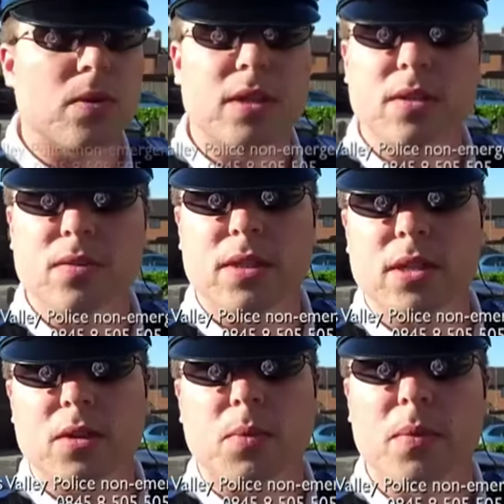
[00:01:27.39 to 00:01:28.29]
always, obviously,
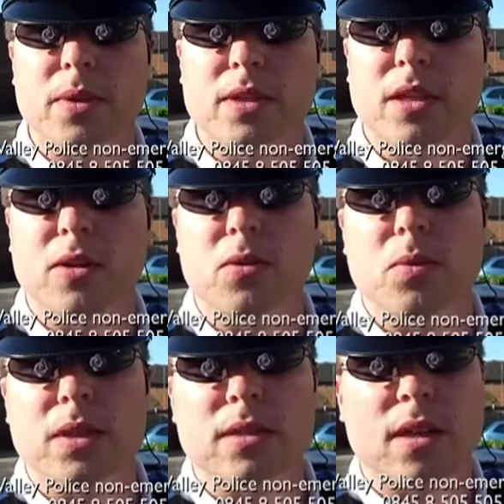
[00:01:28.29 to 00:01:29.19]
you can pop into your local
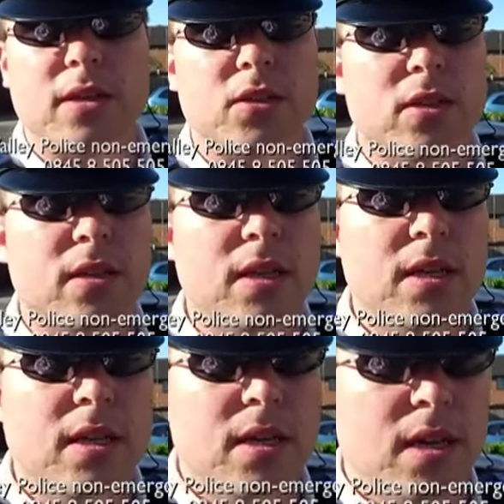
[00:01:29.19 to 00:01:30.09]
police station,
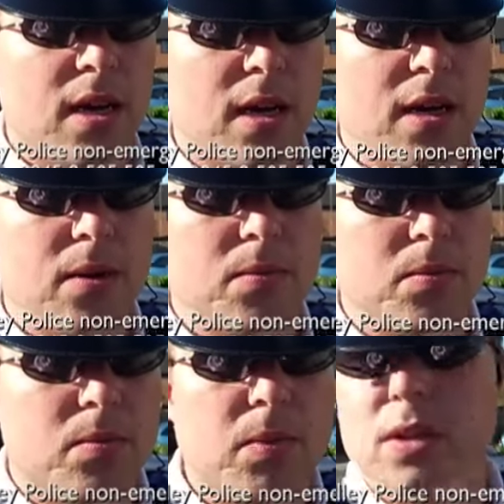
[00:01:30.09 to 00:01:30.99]

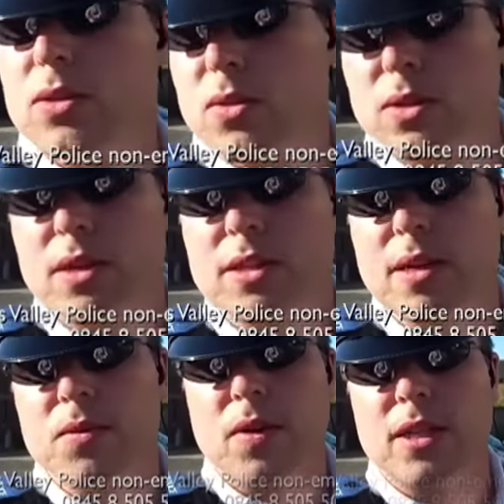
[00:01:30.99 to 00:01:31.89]
but there's also the
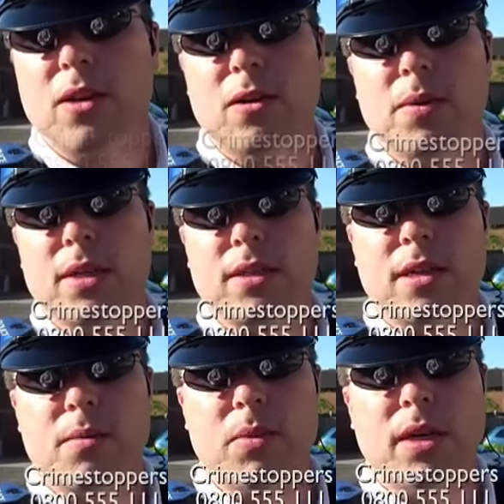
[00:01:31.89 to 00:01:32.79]
Thames Valley
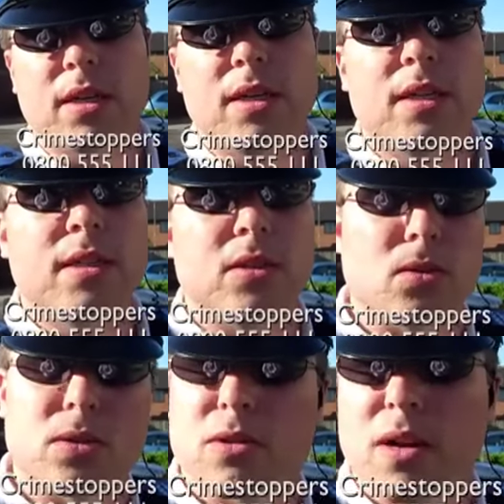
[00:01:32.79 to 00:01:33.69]
non-emergency number, there's
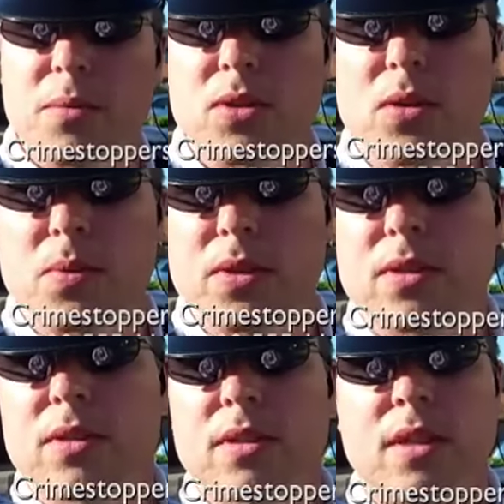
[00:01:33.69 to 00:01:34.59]
also Crime
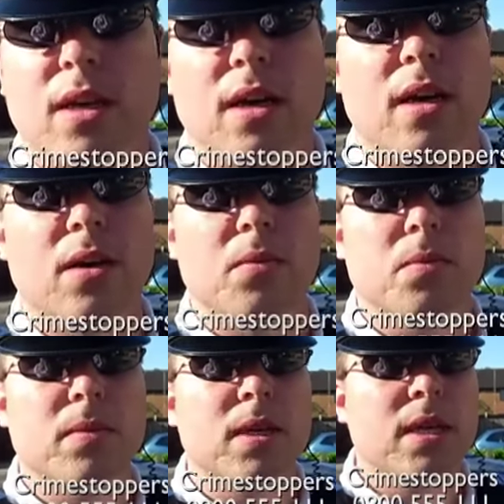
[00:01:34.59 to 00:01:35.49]
Stoppers,
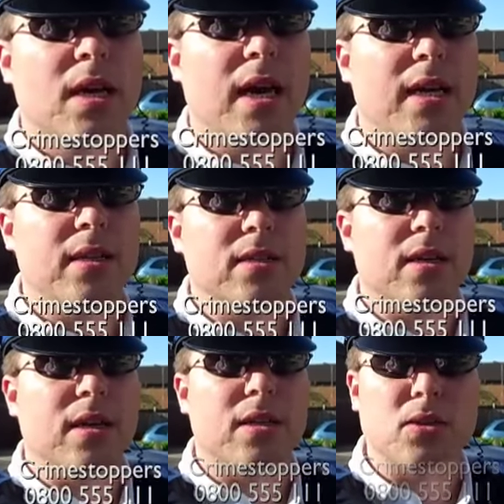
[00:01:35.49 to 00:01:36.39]
and
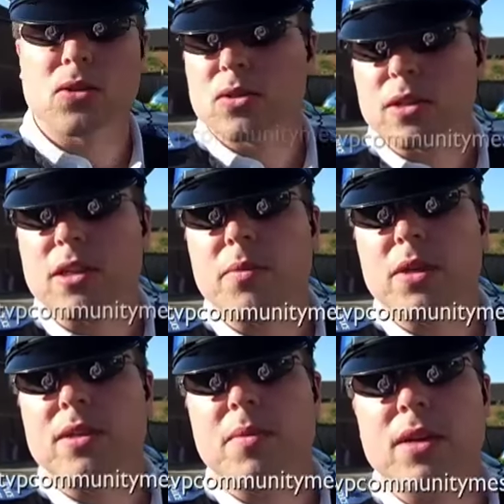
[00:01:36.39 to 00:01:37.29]
there's also the
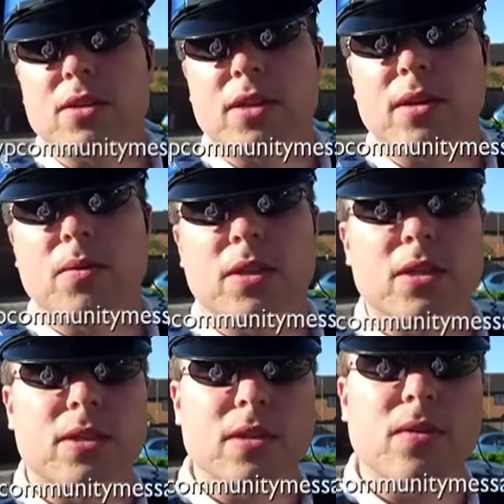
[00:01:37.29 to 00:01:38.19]
community messaging, which
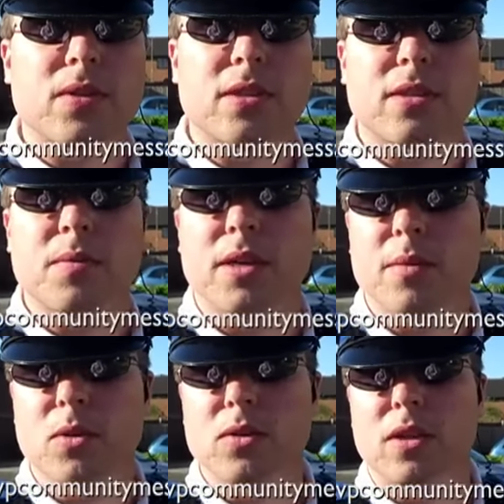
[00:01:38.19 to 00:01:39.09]
is obviously something
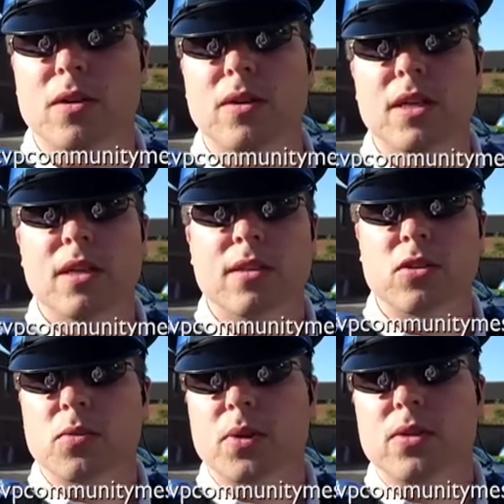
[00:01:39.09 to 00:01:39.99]
I'm also
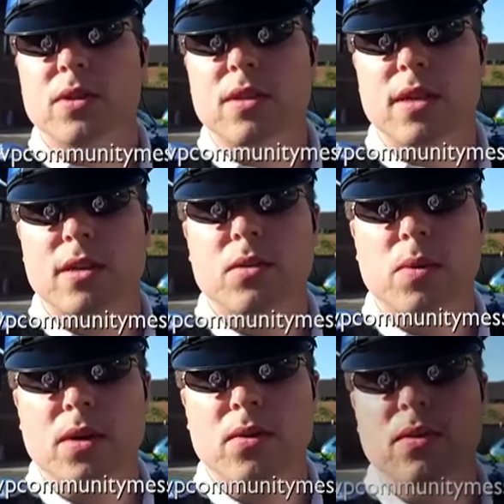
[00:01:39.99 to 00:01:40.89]
distributing today as
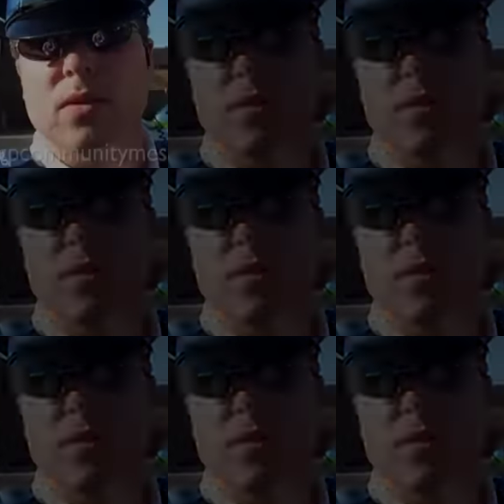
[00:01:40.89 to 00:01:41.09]
well.